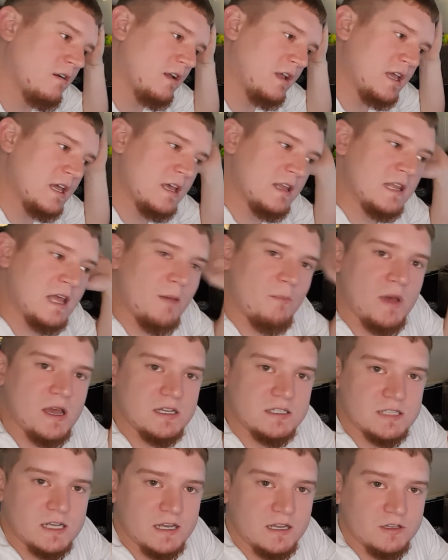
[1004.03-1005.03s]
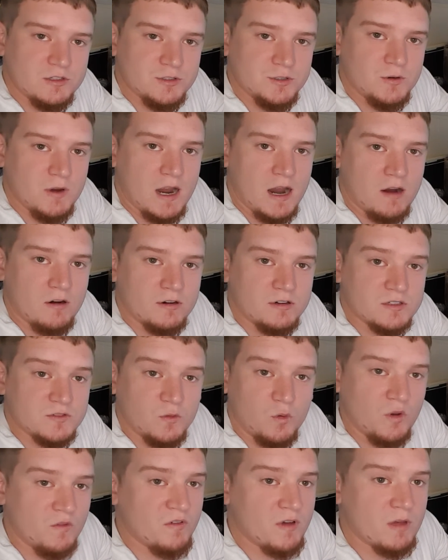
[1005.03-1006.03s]
Again, that might take 2 hours,
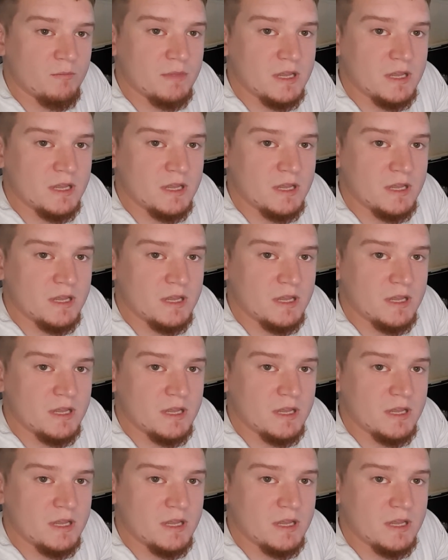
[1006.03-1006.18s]
45